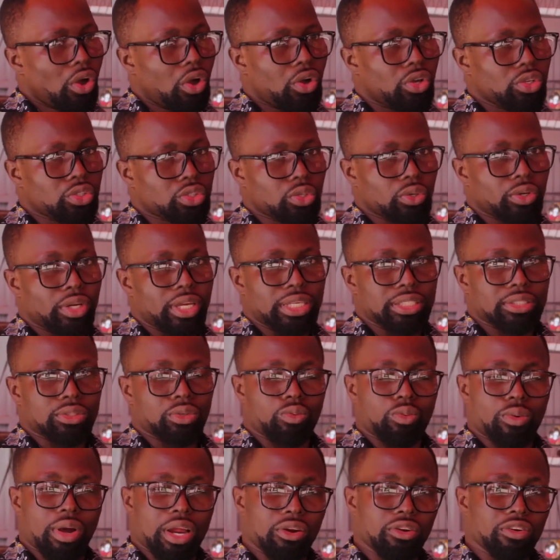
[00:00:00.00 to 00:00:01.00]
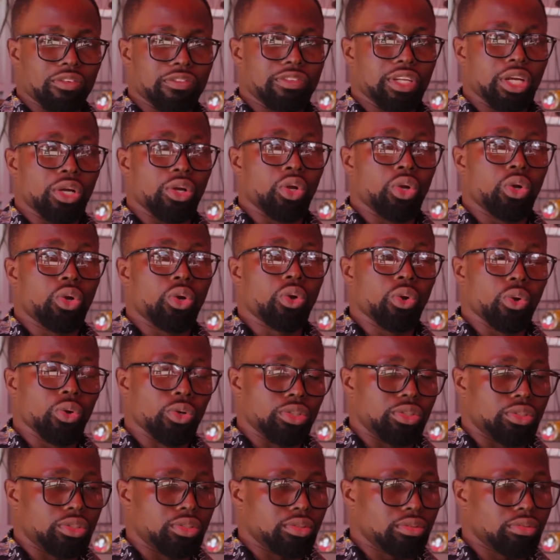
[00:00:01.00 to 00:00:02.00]
also is one of the good
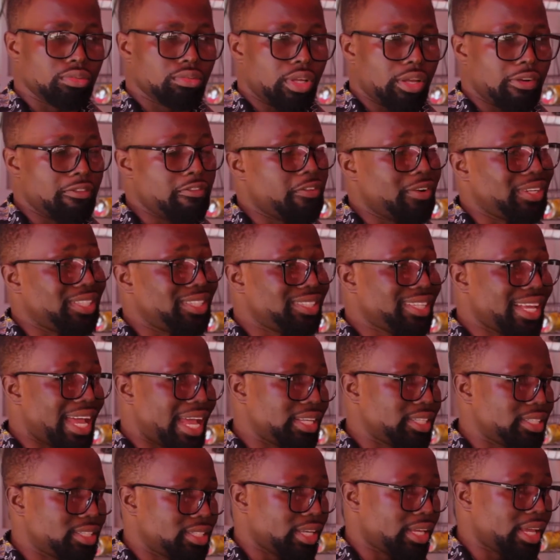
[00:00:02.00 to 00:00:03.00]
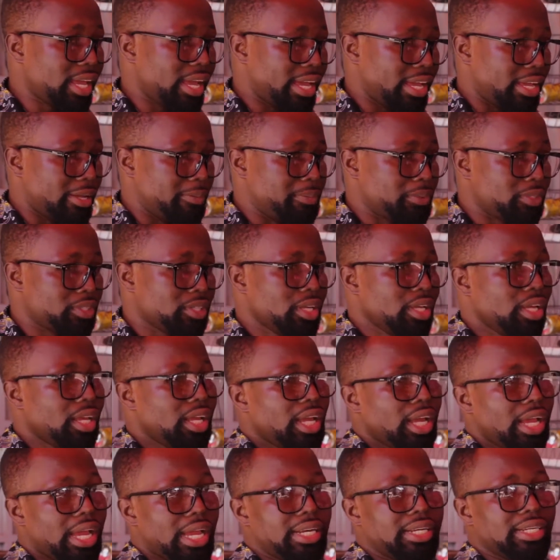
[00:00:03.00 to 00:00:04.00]
and fantastic herbs.
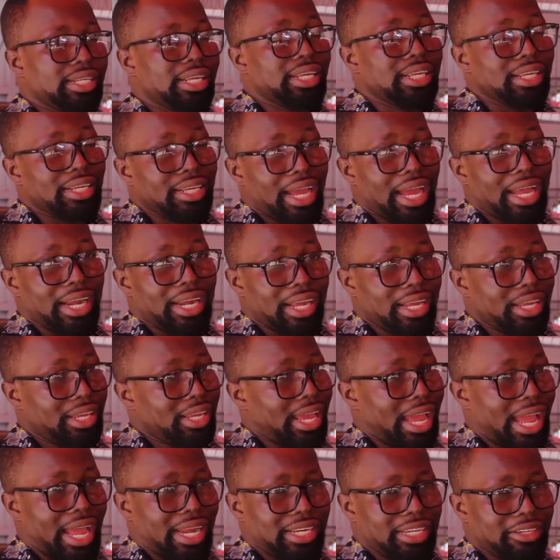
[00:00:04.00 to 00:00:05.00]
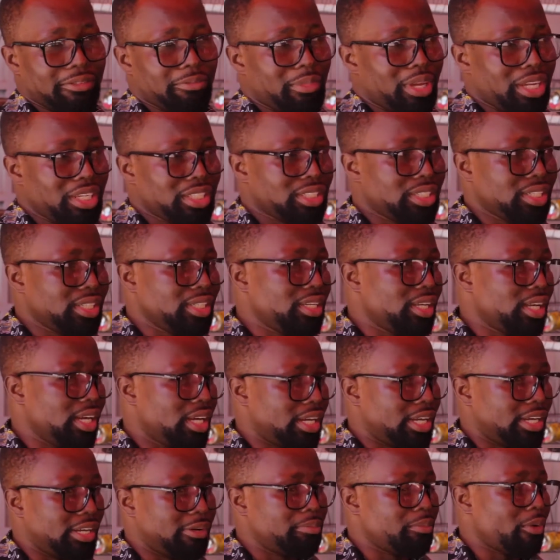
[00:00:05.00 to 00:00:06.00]
And in Ghana here, I did mention
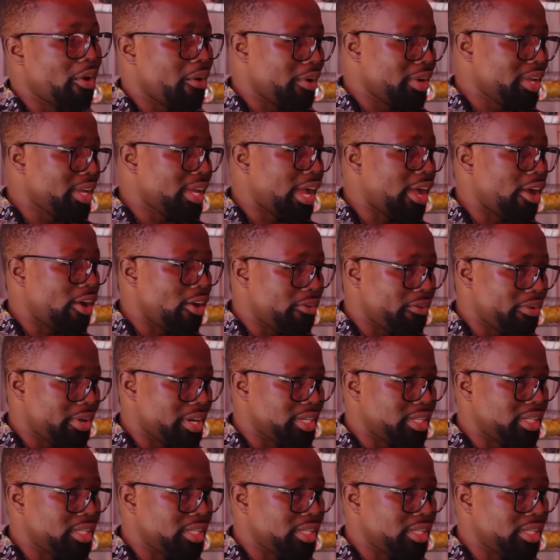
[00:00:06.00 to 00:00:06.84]
moringa already.